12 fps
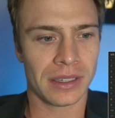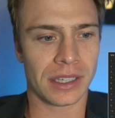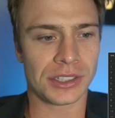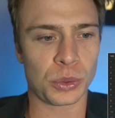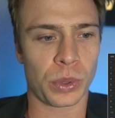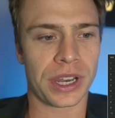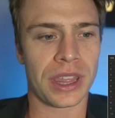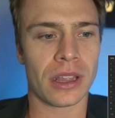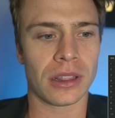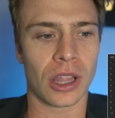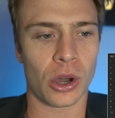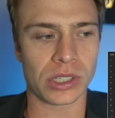This is one of the
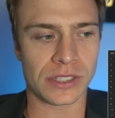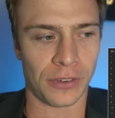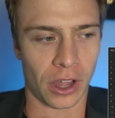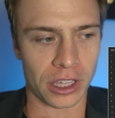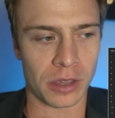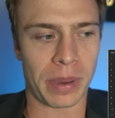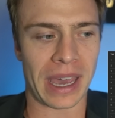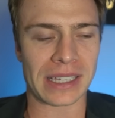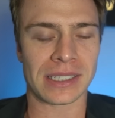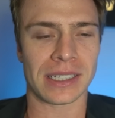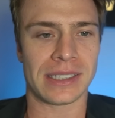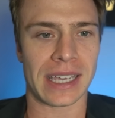lowest volume
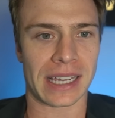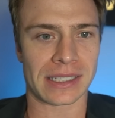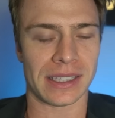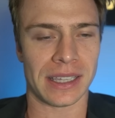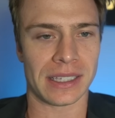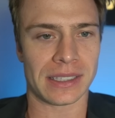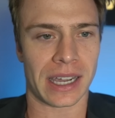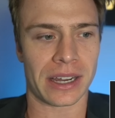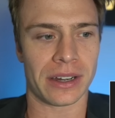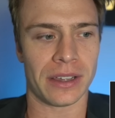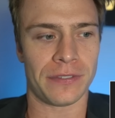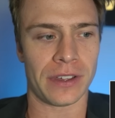passing attacks in the
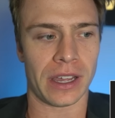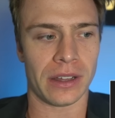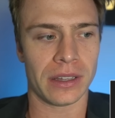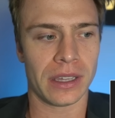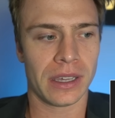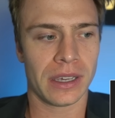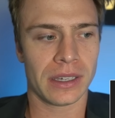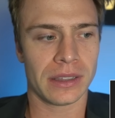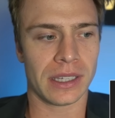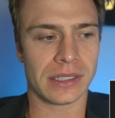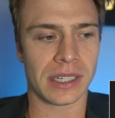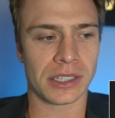entire NFL.
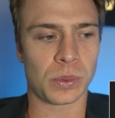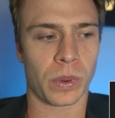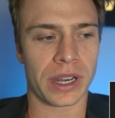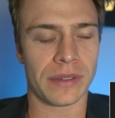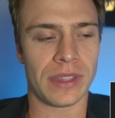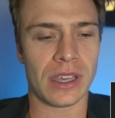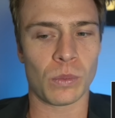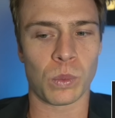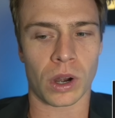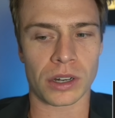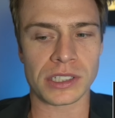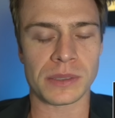This is one of the
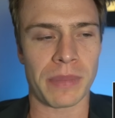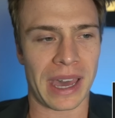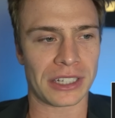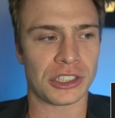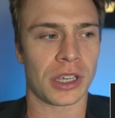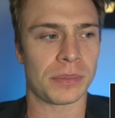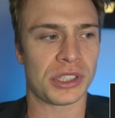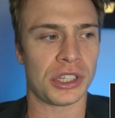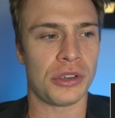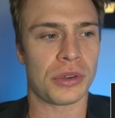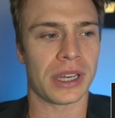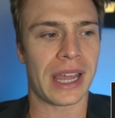worst matchups
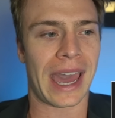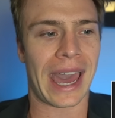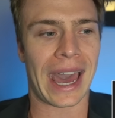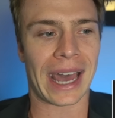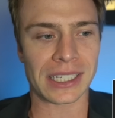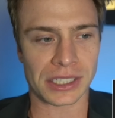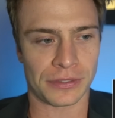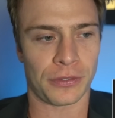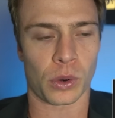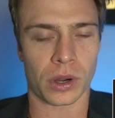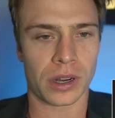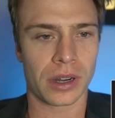you could ask
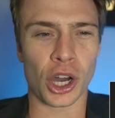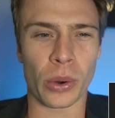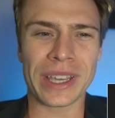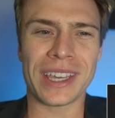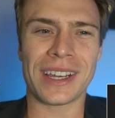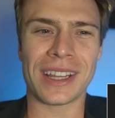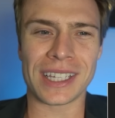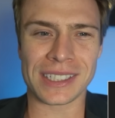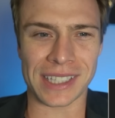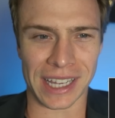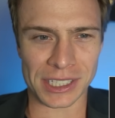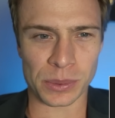for. Going into
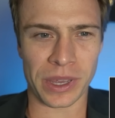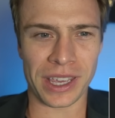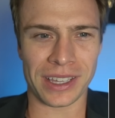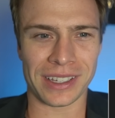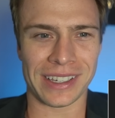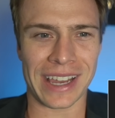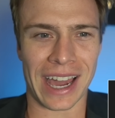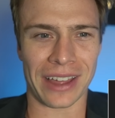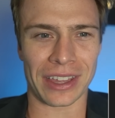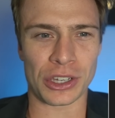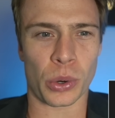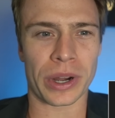this next week, now
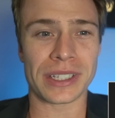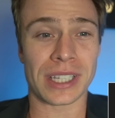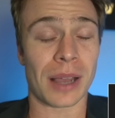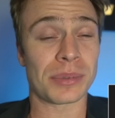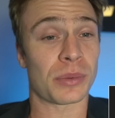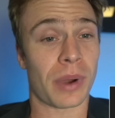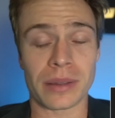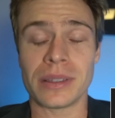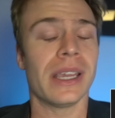that Dorian Thompson,